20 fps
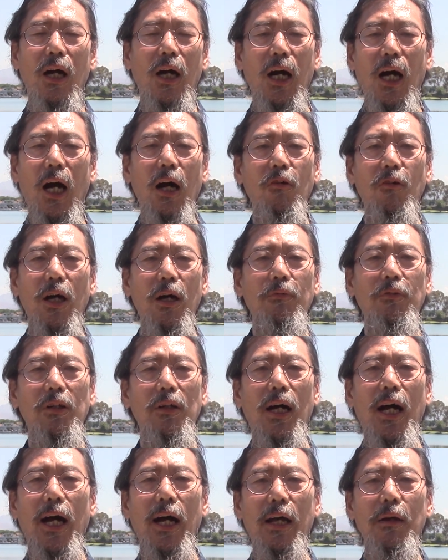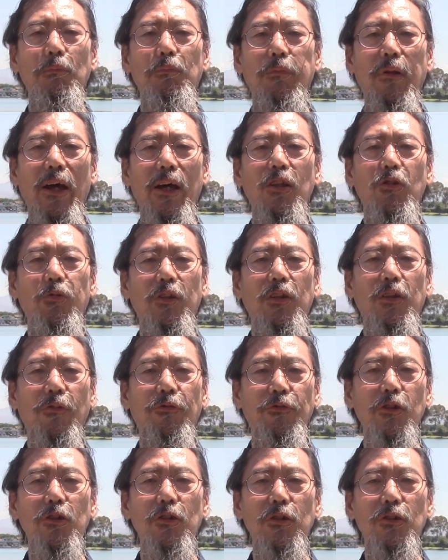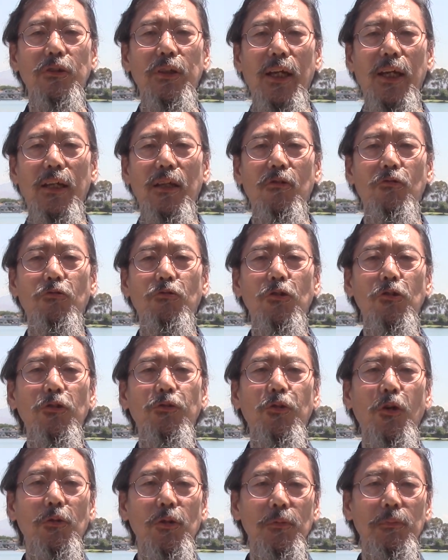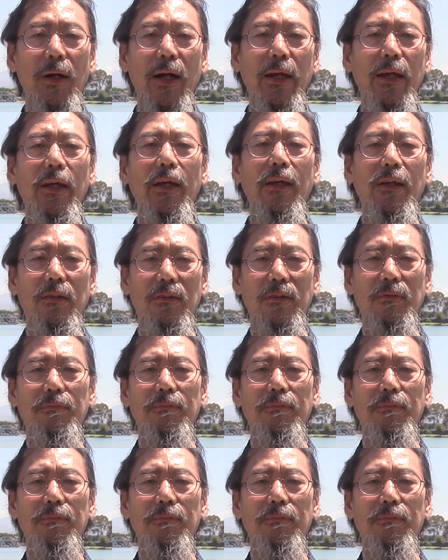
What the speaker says: However, I am blessed with the food and roof over my head.